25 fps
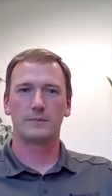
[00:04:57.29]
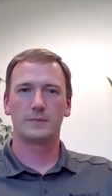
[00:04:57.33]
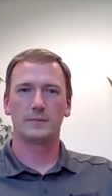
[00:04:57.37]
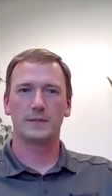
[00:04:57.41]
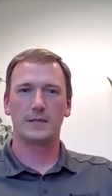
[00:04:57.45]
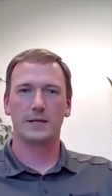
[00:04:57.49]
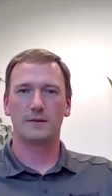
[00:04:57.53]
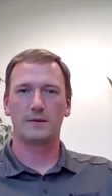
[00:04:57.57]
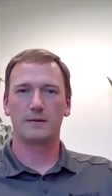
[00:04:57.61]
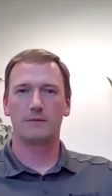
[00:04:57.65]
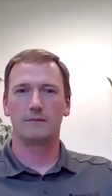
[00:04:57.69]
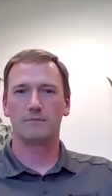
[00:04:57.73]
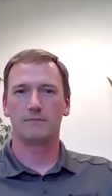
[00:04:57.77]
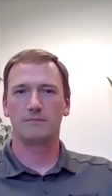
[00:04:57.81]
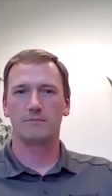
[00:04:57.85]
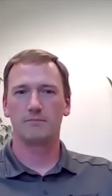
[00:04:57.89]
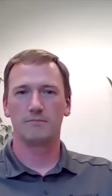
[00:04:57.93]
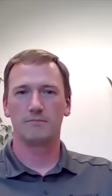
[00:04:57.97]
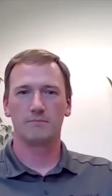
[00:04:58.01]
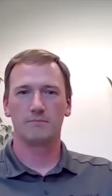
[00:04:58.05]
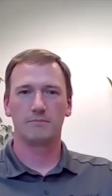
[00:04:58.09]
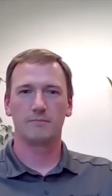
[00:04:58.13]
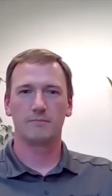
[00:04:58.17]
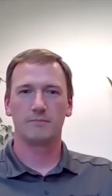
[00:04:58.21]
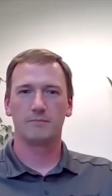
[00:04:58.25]
10,
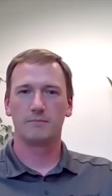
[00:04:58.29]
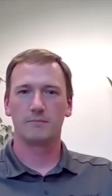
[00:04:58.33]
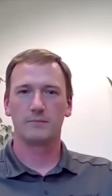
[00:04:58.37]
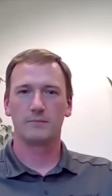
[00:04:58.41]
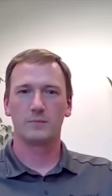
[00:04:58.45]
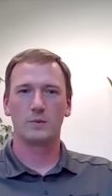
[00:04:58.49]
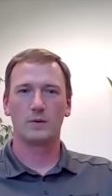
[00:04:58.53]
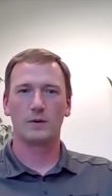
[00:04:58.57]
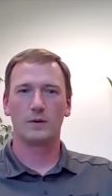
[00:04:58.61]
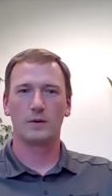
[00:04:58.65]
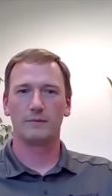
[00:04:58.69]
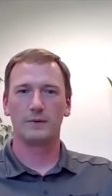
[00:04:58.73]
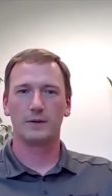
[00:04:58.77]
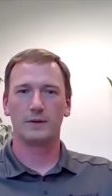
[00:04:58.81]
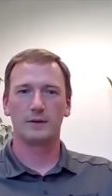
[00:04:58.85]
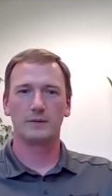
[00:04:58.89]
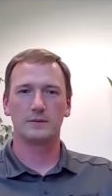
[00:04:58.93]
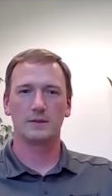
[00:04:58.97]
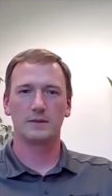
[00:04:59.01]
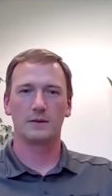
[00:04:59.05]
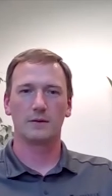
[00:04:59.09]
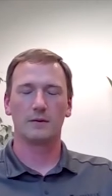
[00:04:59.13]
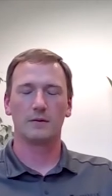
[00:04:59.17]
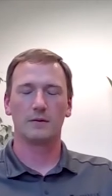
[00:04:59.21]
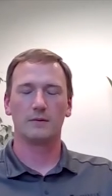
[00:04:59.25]
12 years
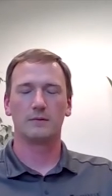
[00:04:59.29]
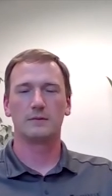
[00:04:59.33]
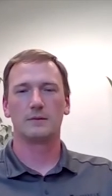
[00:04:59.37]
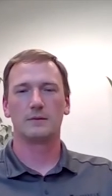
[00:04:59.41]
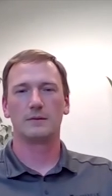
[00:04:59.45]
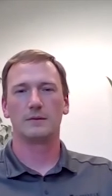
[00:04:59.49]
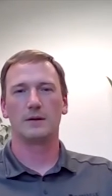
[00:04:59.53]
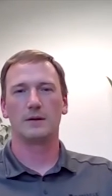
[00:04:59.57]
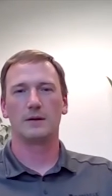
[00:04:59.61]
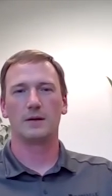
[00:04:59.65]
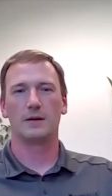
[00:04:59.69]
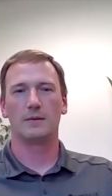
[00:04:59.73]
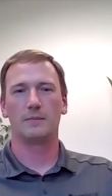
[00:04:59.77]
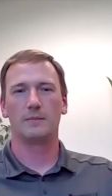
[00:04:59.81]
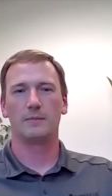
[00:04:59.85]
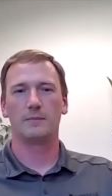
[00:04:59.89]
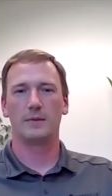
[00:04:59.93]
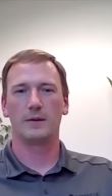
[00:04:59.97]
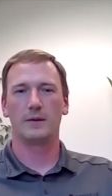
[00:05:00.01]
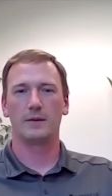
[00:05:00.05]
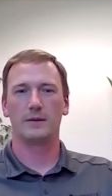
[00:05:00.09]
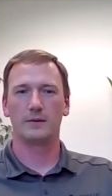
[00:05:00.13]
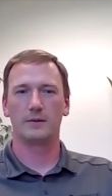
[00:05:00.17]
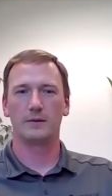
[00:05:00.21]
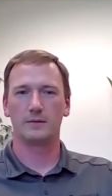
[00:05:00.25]
ago,
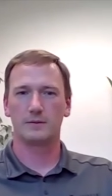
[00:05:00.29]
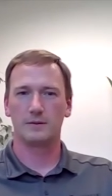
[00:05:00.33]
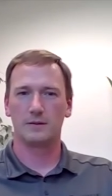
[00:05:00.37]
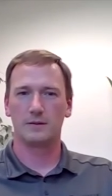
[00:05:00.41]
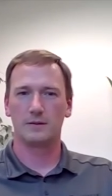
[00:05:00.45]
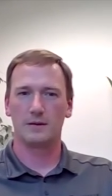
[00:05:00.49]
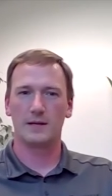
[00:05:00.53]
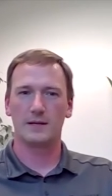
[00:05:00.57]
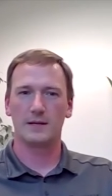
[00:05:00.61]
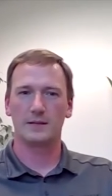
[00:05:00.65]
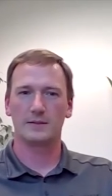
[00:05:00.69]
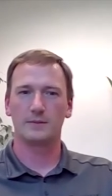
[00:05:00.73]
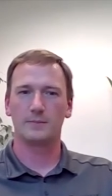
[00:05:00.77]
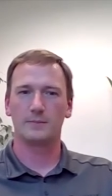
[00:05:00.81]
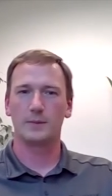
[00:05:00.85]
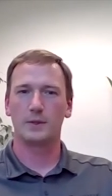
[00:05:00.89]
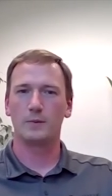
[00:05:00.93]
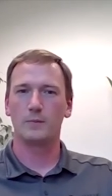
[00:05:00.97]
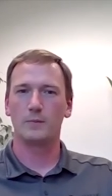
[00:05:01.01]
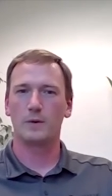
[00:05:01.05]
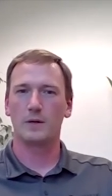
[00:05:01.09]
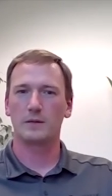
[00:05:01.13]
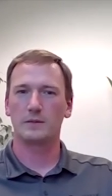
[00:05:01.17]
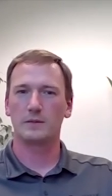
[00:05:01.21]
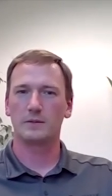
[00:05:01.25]
and they're still asking me
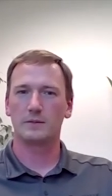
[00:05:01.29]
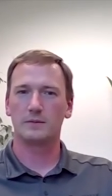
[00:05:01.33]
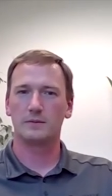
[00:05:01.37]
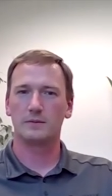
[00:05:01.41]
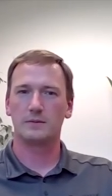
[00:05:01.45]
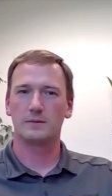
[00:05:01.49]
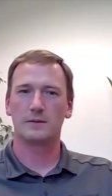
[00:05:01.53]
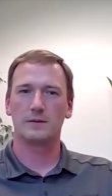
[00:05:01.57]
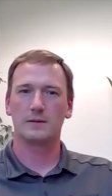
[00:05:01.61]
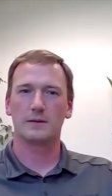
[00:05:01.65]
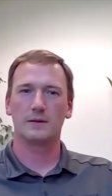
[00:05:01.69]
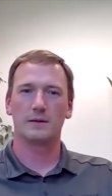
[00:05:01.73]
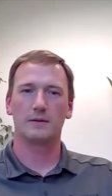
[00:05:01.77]
questions.